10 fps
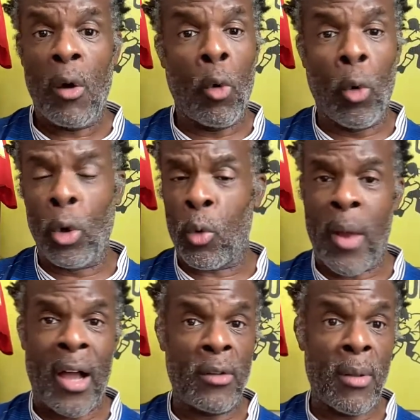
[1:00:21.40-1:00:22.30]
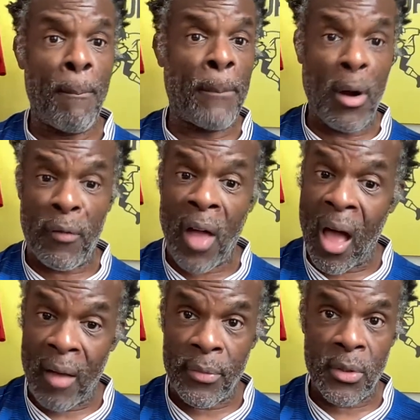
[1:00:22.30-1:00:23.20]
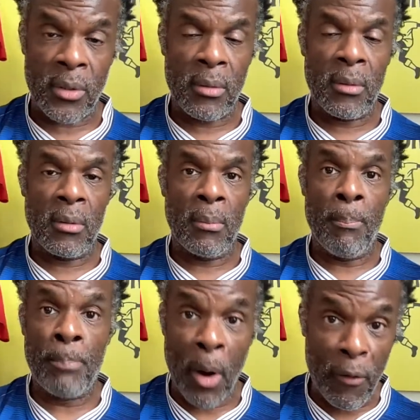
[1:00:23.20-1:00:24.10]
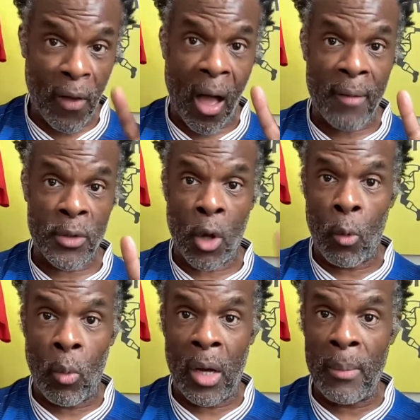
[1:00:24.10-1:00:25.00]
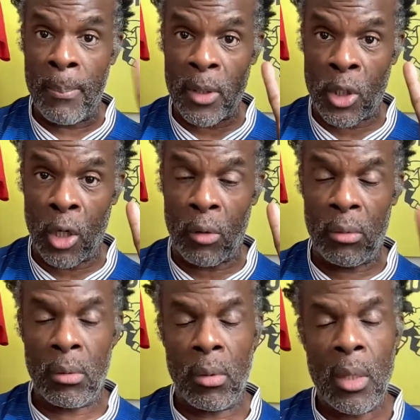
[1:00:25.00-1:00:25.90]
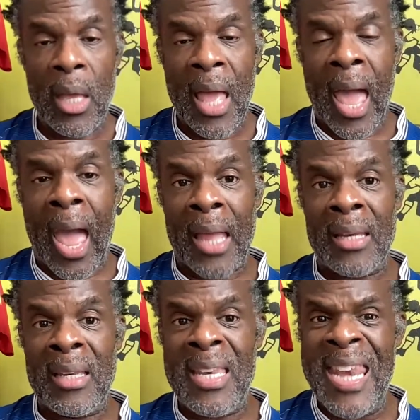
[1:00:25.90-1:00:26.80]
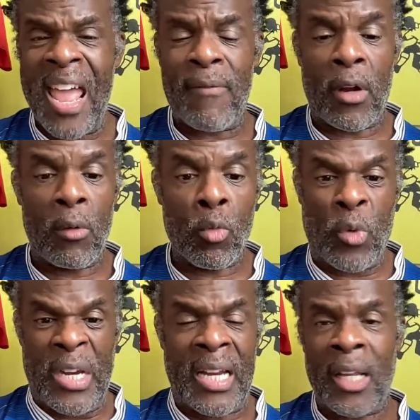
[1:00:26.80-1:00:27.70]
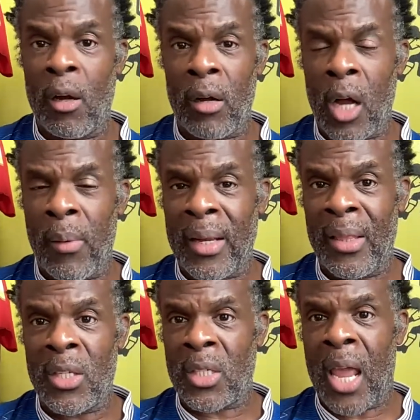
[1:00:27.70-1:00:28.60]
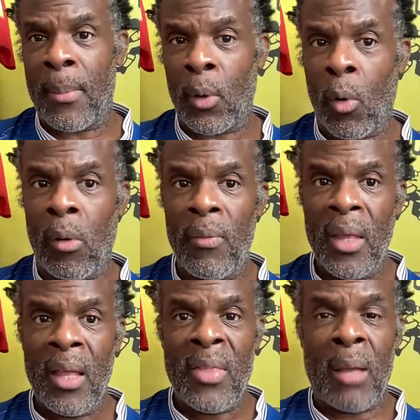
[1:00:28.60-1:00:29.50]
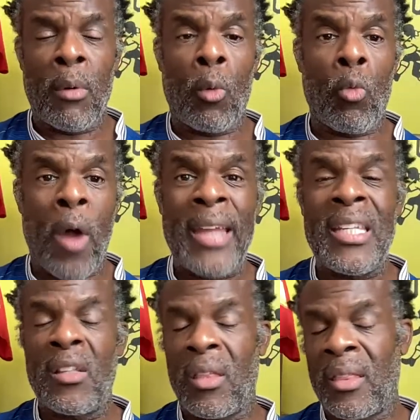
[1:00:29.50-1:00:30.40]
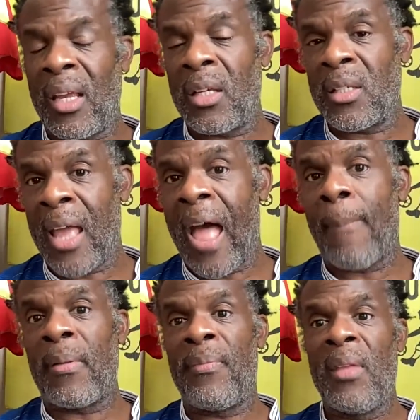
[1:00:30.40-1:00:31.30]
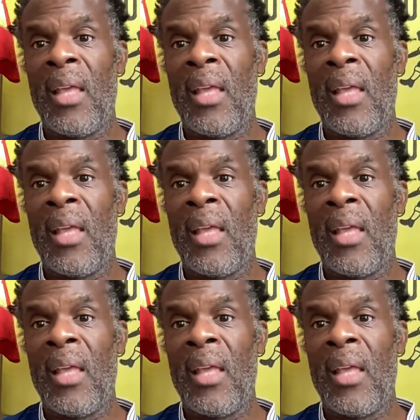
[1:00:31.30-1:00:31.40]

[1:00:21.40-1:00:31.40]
all around and both halves, not one but two, and never really got going in this game at all. They were waiting for things to happen,